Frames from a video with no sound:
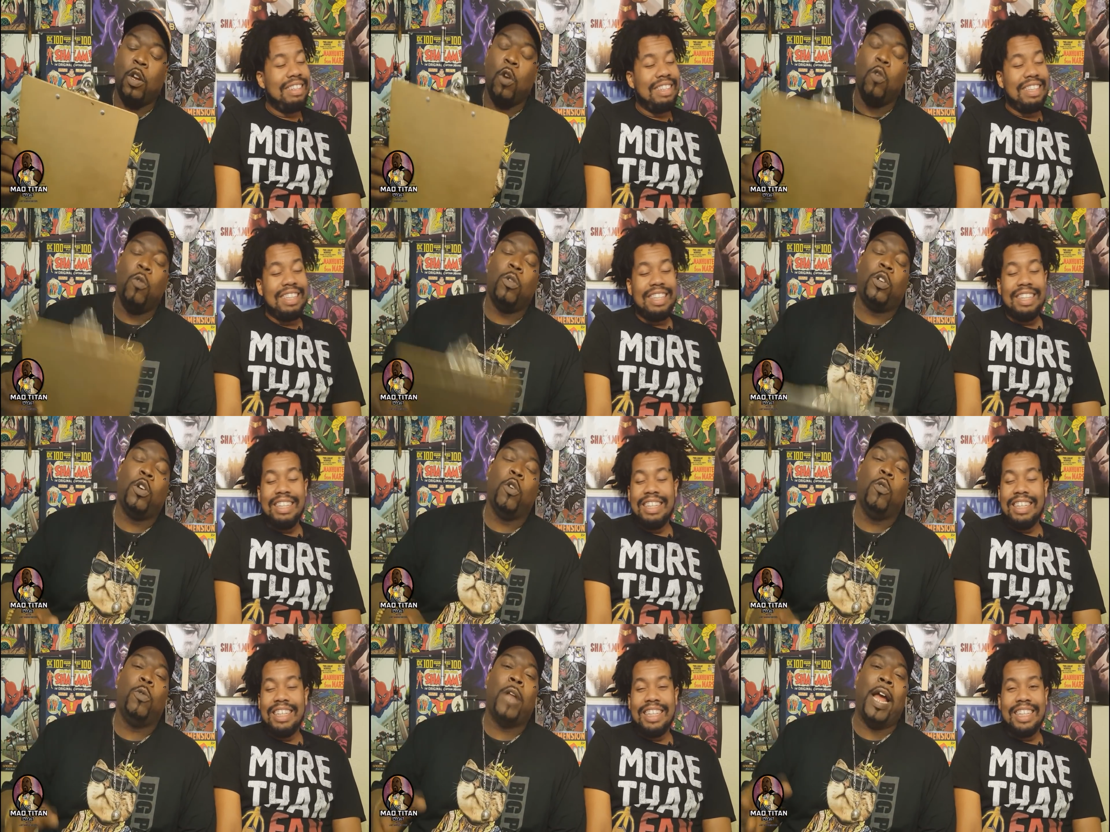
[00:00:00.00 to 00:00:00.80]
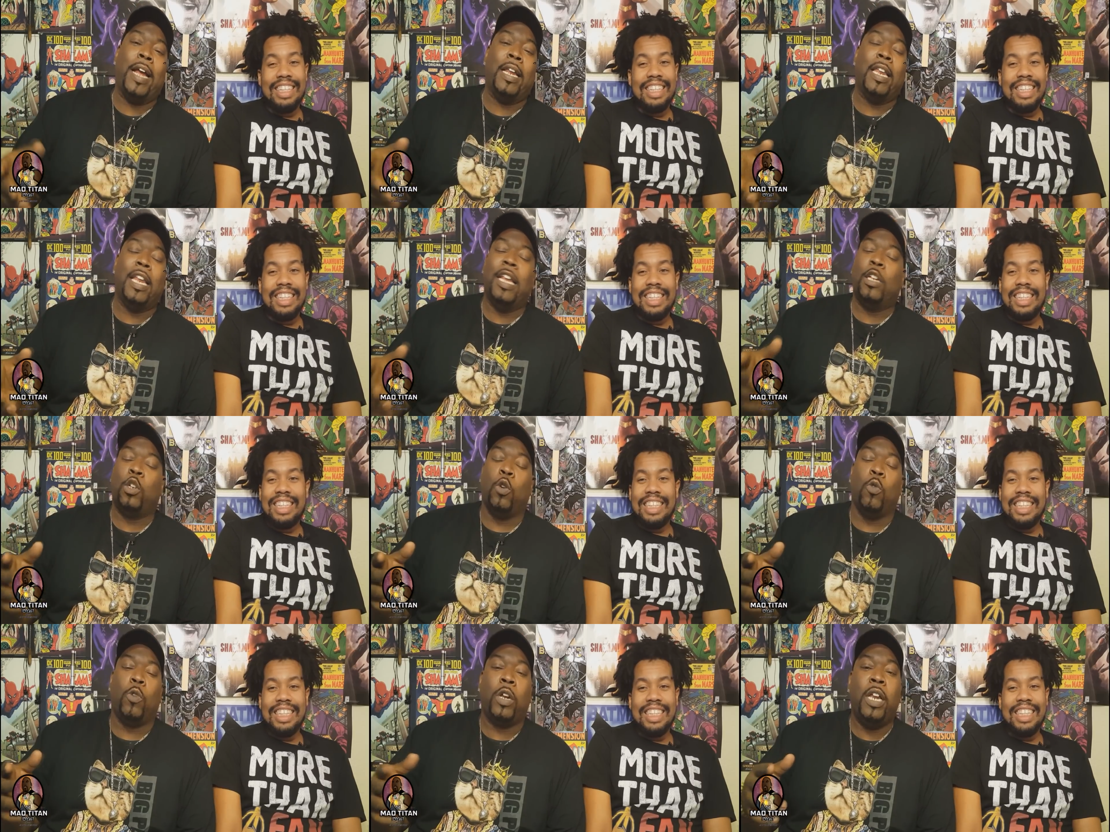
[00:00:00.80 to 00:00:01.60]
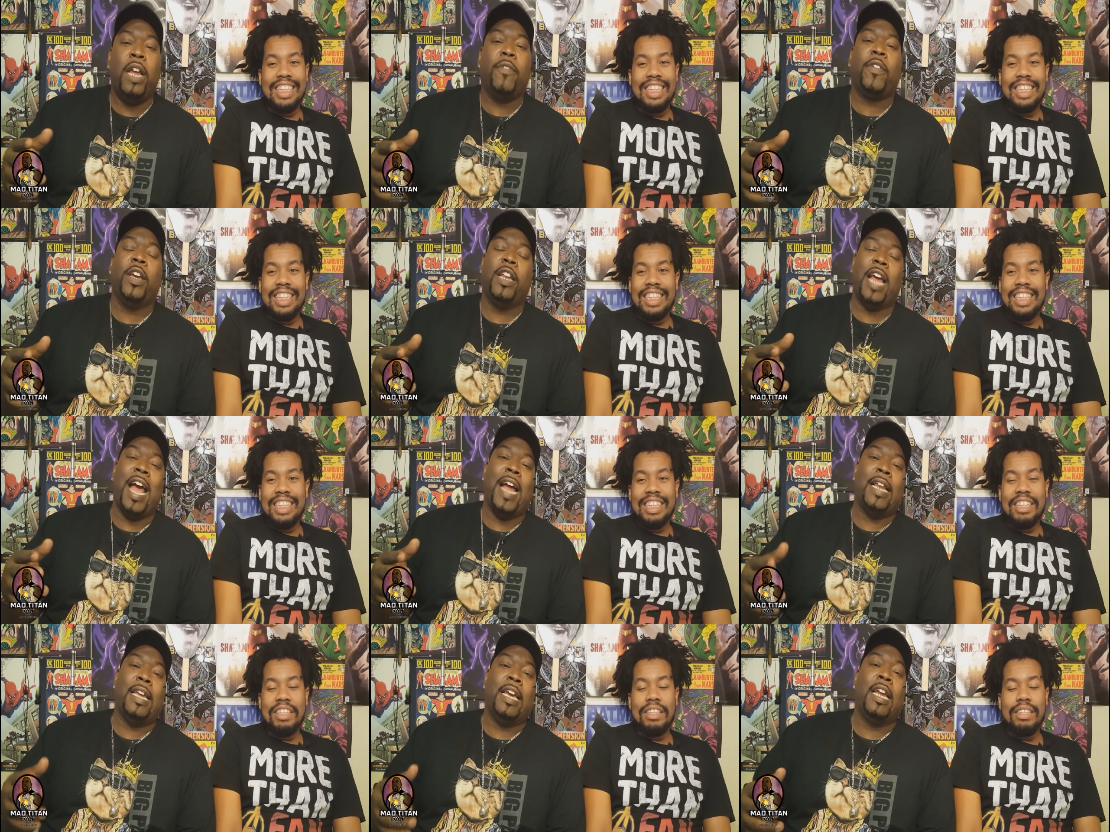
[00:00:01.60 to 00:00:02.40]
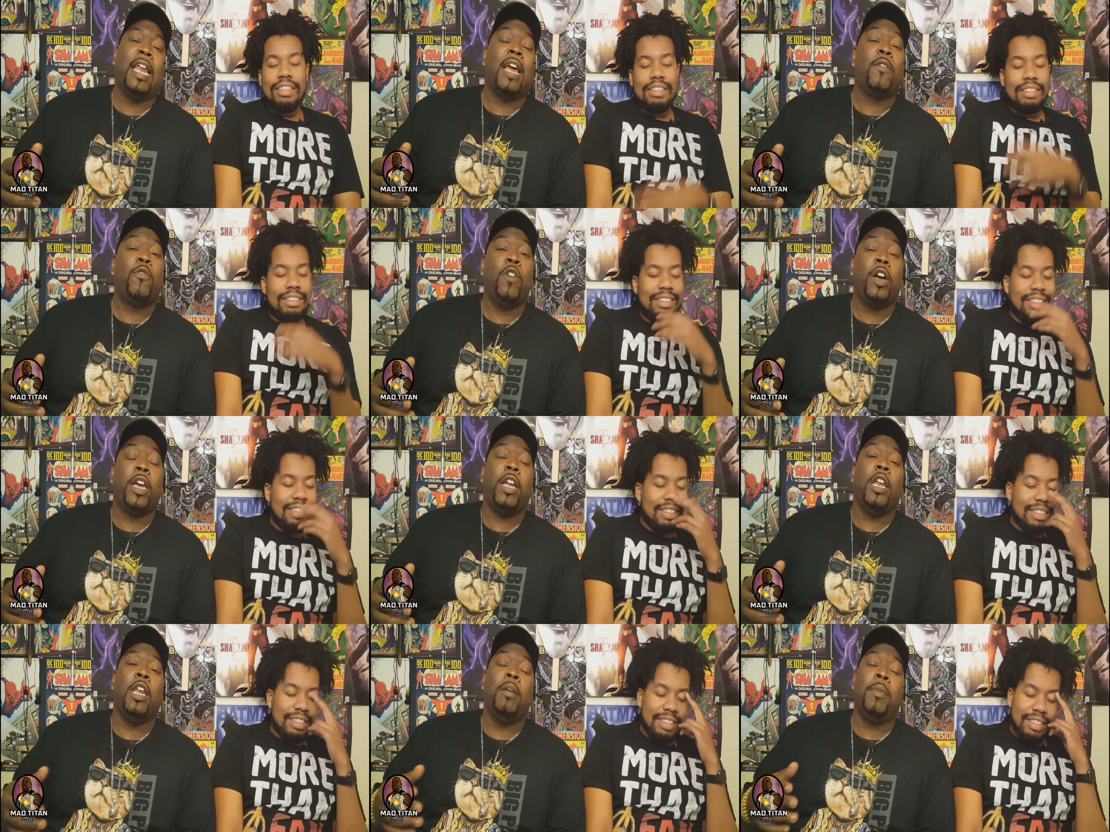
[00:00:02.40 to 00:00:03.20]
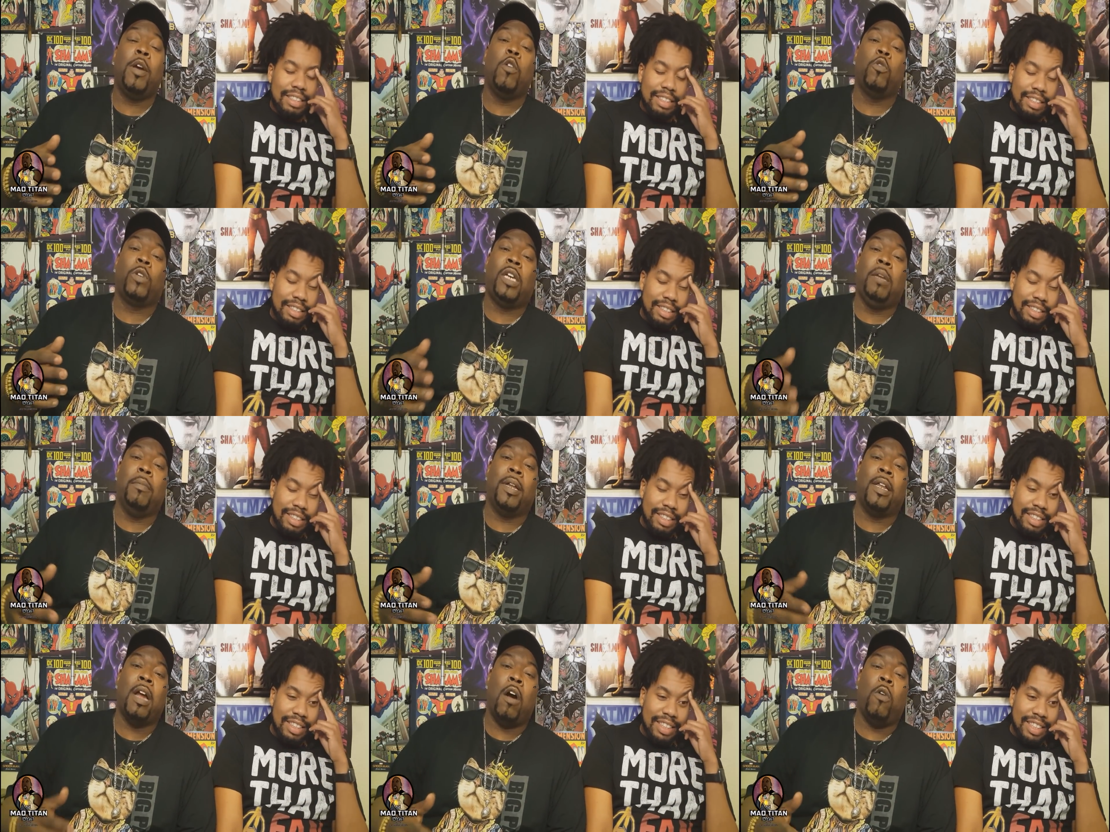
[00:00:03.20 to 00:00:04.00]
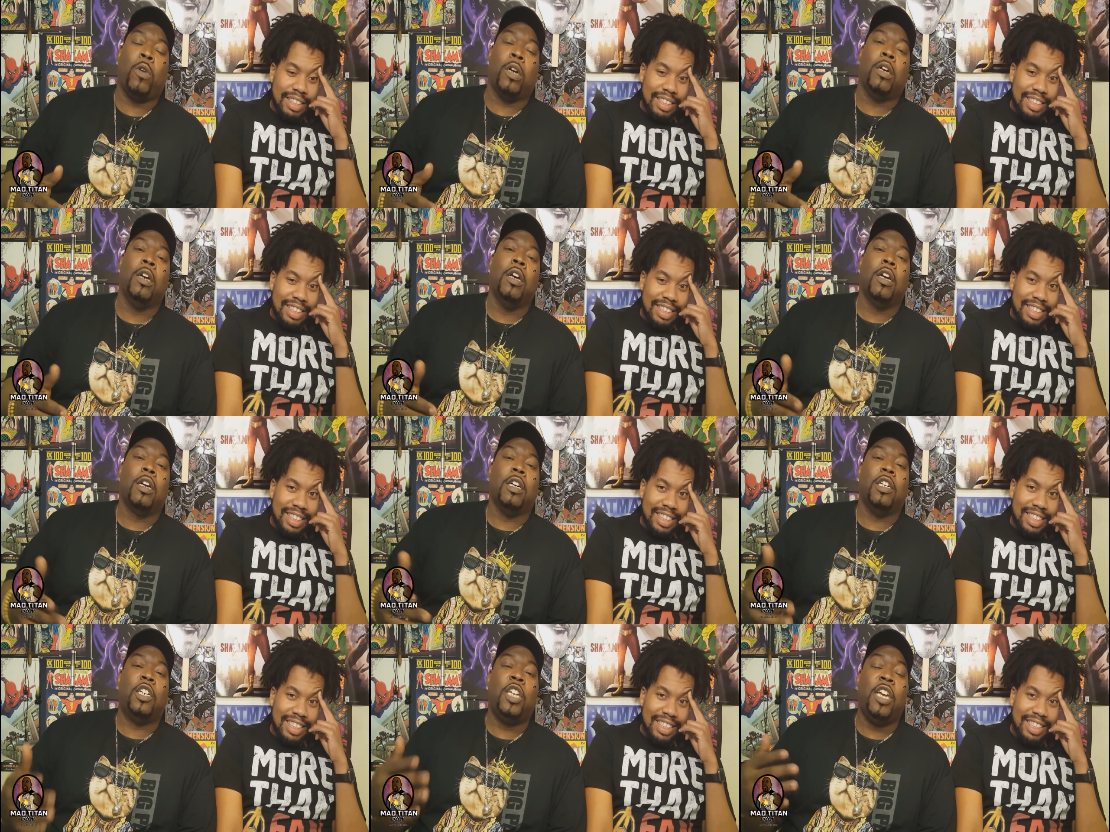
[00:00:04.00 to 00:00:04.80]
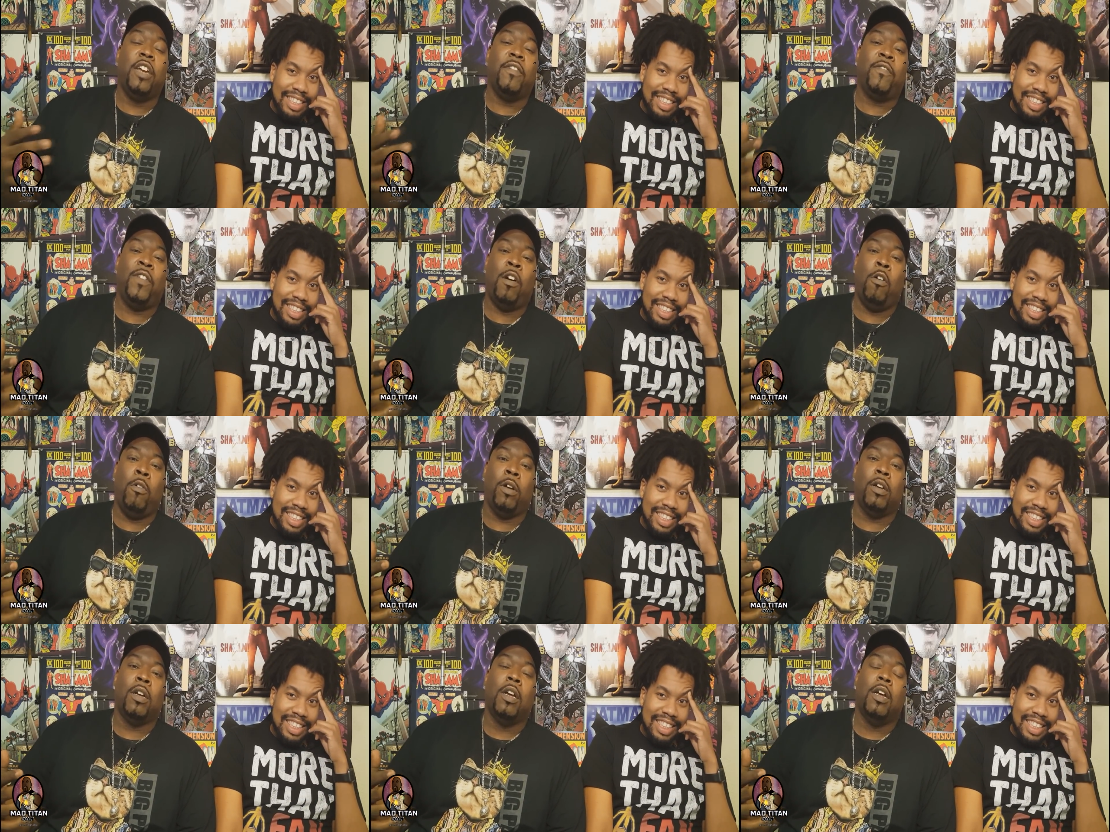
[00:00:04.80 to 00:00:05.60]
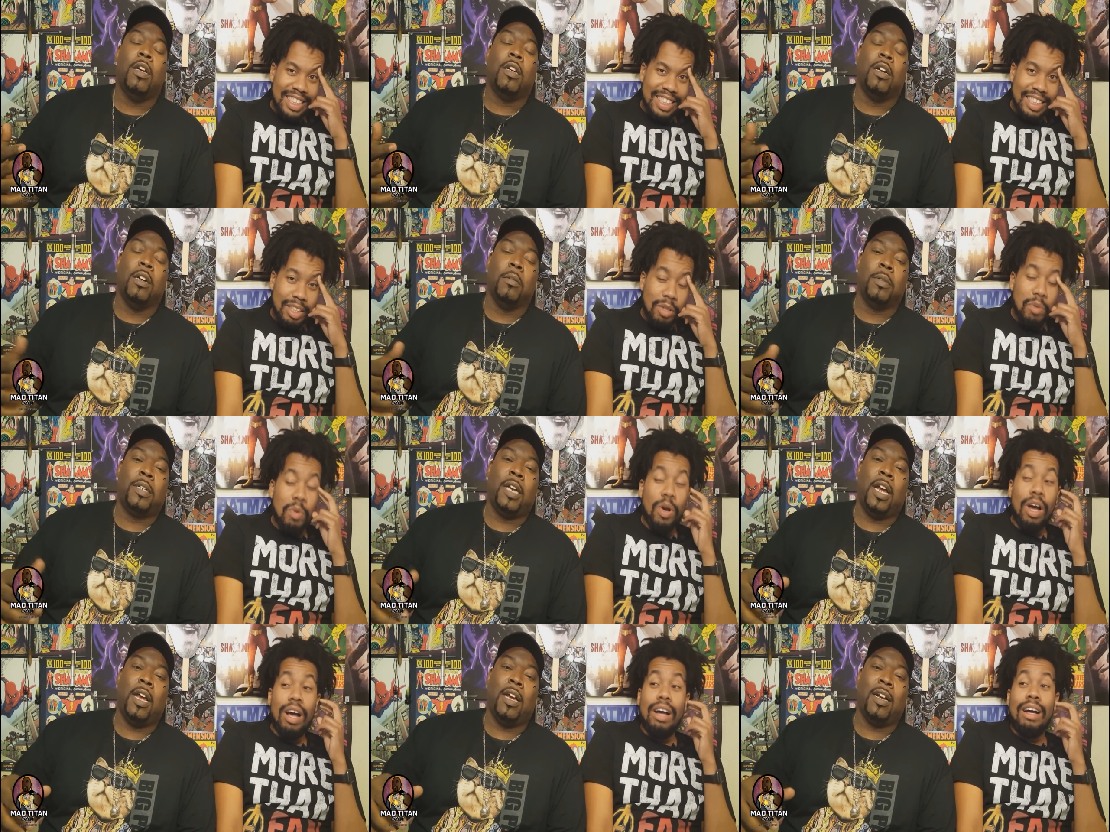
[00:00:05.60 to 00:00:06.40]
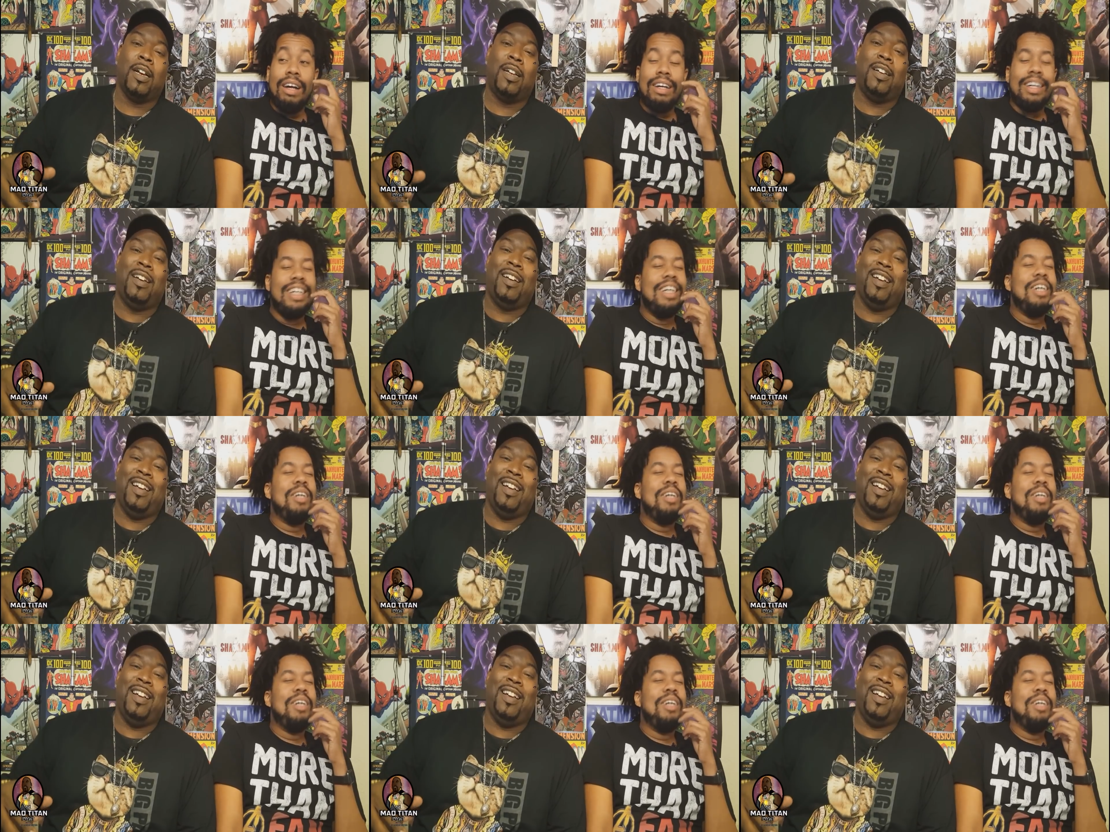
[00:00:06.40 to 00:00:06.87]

Speaker 1: so so like so Cliff get the idea like fuck it, let me go see my daughter because she in Florida. You know what